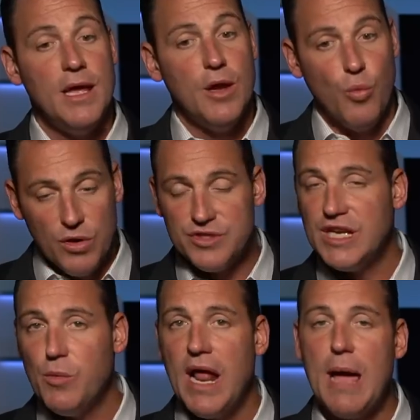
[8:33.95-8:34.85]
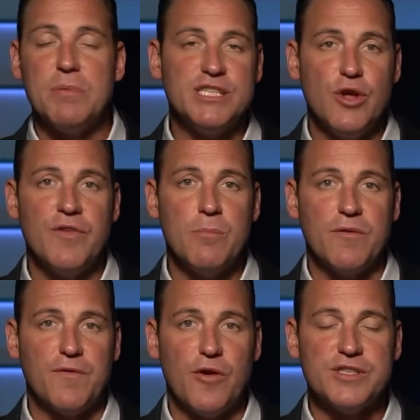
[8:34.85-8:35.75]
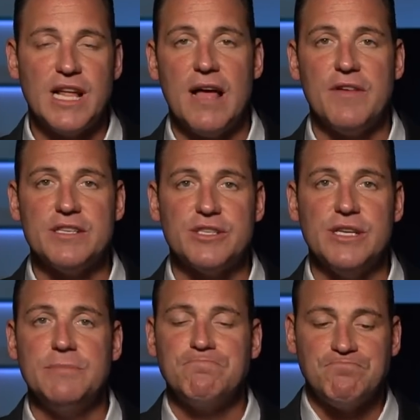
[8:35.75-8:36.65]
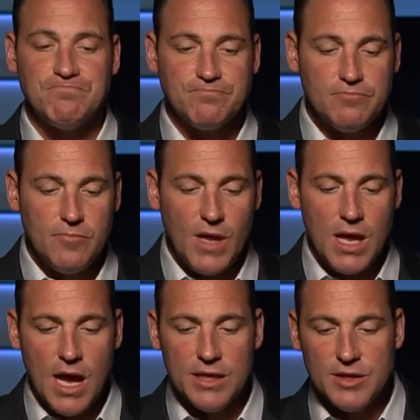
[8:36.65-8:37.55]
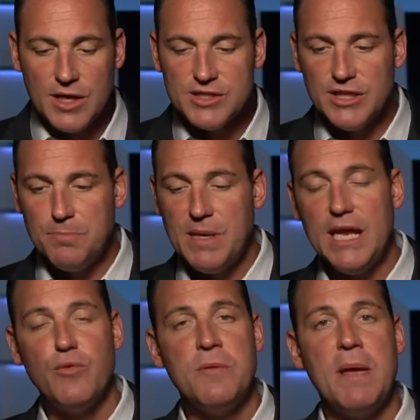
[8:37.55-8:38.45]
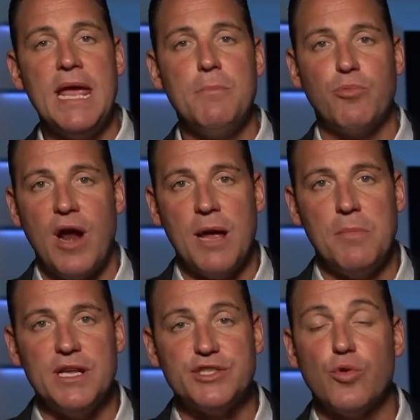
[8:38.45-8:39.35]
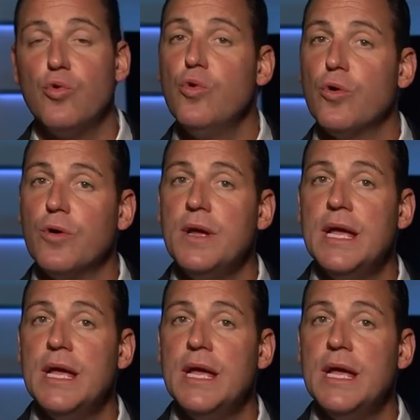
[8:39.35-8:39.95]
We'll see what happens November 1st, obviously. Does Lapid remain prime minister, or